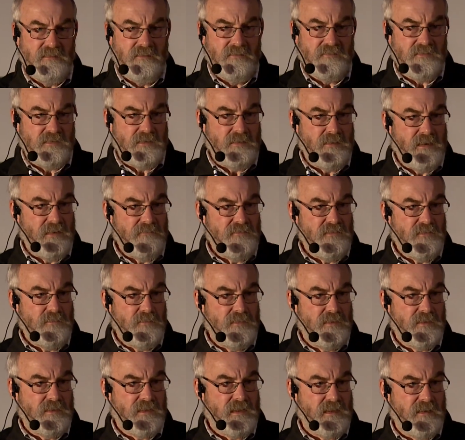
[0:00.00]
So you have to
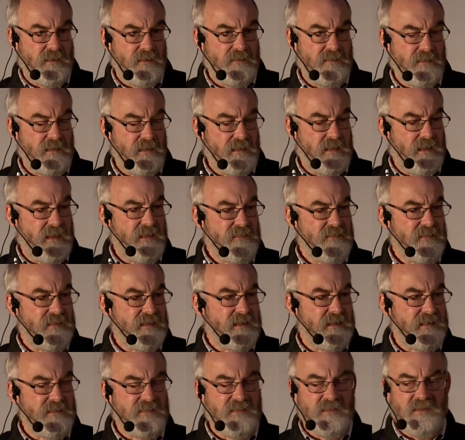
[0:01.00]
work out, is an
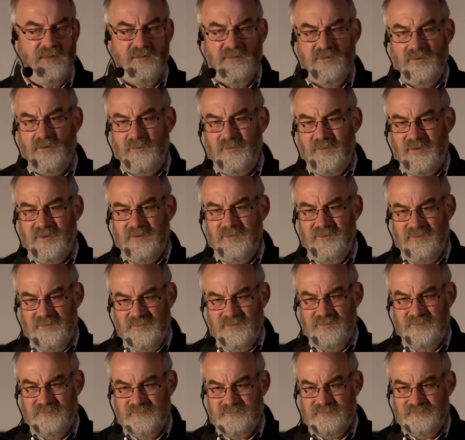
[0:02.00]
idea
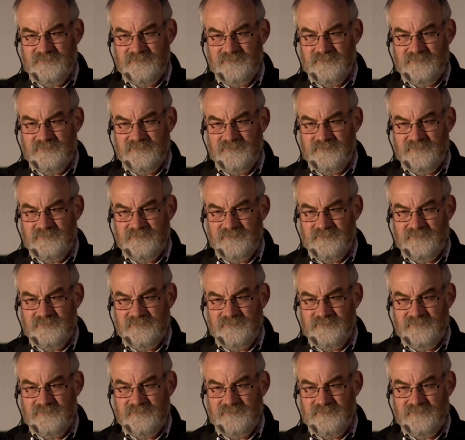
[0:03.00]
dominant?